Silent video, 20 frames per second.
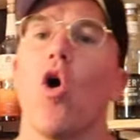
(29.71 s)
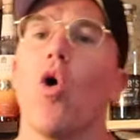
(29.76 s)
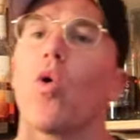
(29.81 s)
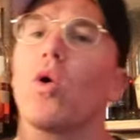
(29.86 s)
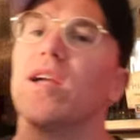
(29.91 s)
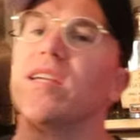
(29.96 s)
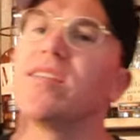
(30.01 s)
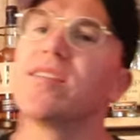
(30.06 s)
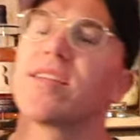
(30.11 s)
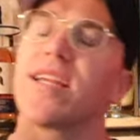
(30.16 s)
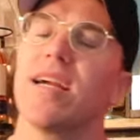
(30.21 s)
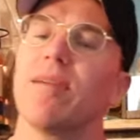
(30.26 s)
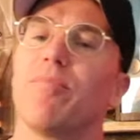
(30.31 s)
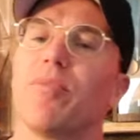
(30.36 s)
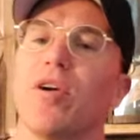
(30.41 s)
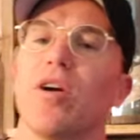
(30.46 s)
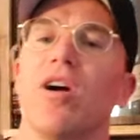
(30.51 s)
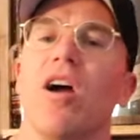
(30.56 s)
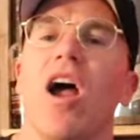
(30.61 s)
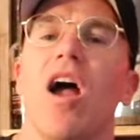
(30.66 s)
or a
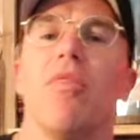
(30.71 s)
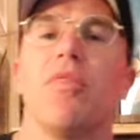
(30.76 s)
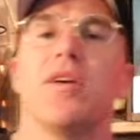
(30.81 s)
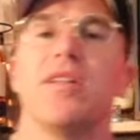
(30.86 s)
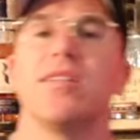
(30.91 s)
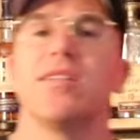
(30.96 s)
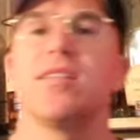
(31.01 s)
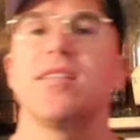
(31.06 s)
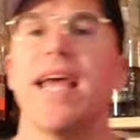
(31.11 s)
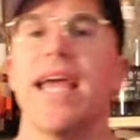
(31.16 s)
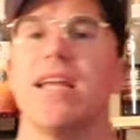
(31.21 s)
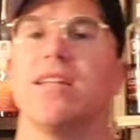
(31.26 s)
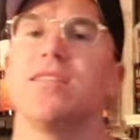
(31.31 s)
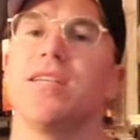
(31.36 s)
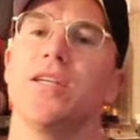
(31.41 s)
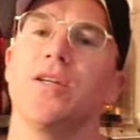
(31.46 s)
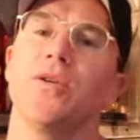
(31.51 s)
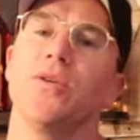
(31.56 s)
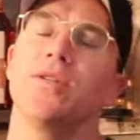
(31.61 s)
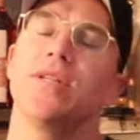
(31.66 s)
skipper, then stay
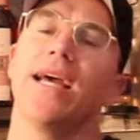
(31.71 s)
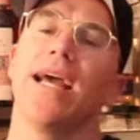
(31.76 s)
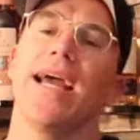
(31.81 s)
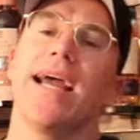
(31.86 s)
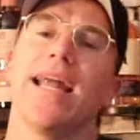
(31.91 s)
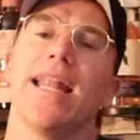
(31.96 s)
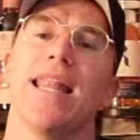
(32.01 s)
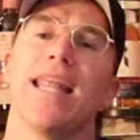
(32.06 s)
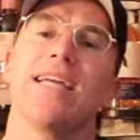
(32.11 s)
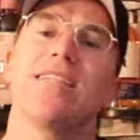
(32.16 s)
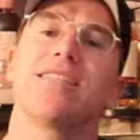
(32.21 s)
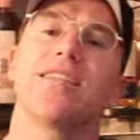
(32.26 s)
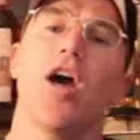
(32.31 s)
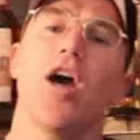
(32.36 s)
tuned and let's